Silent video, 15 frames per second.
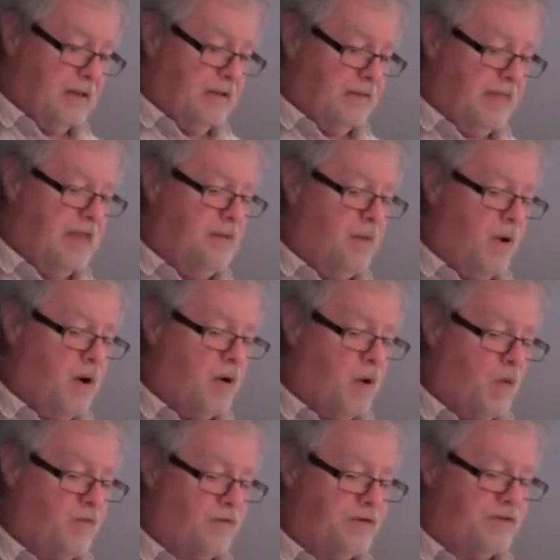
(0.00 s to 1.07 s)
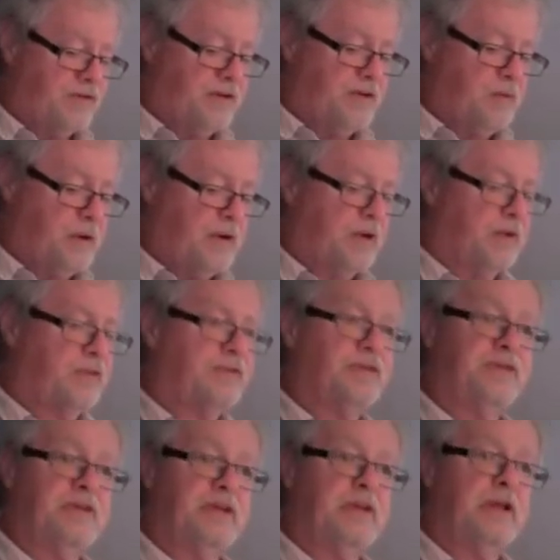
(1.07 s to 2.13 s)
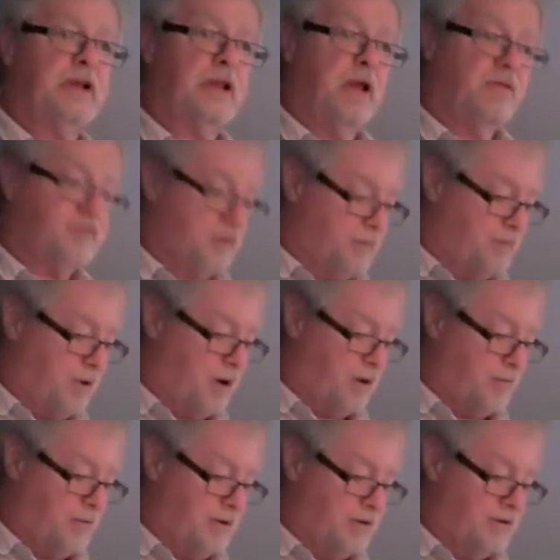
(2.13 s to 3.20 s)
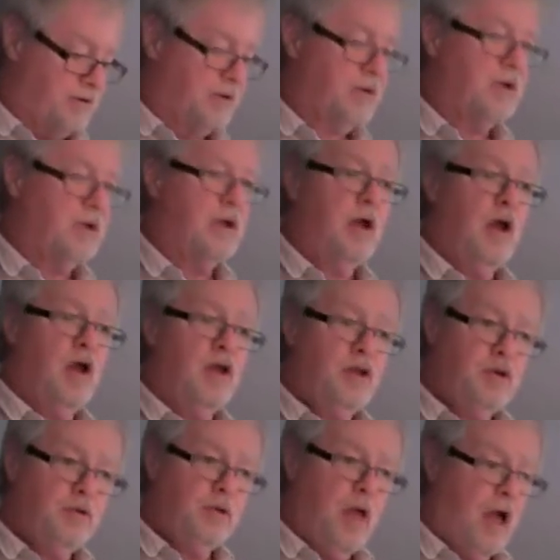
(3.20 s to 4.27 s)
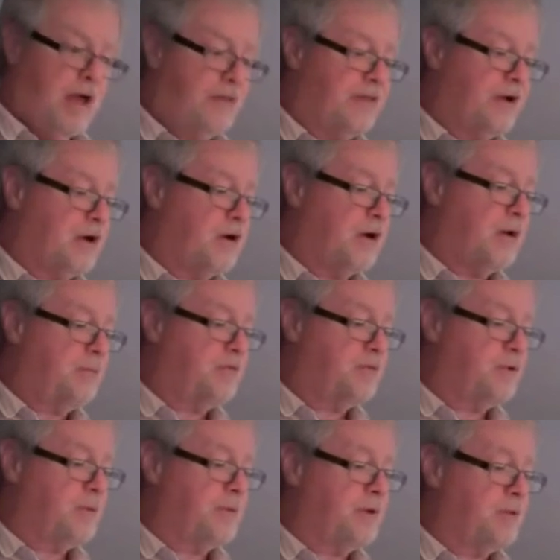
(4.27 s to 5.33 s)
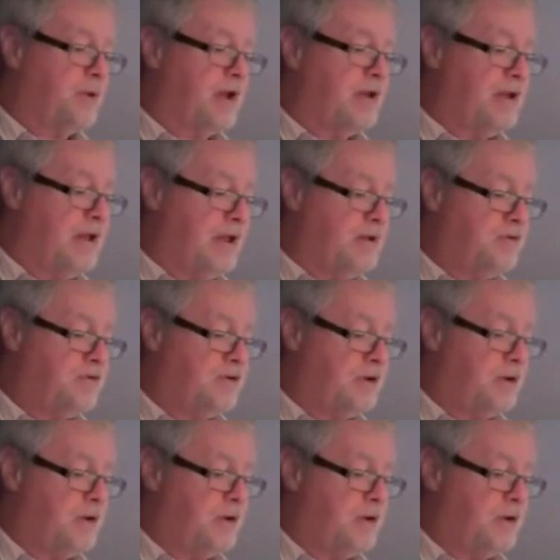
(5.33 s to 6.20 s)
They walk over to see what else is in the glove compartment. You lie there absorbing radiation.